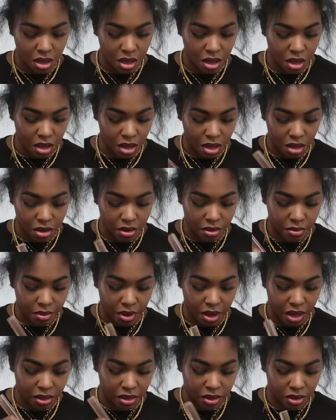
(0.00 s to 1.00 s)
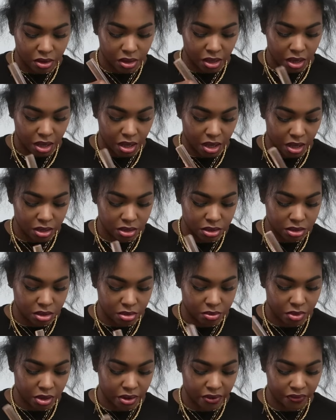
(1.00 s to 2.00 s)
I thought I had
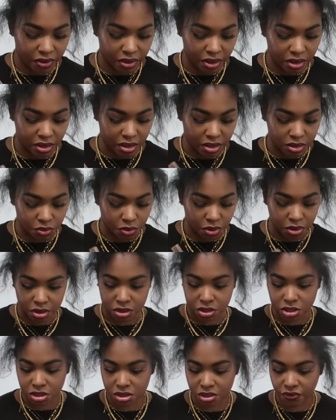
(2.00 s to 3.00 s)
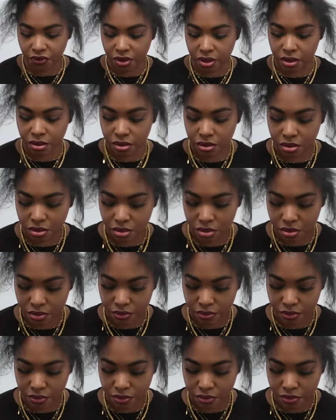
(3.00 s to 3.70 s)
some. I feel like that's working just fine.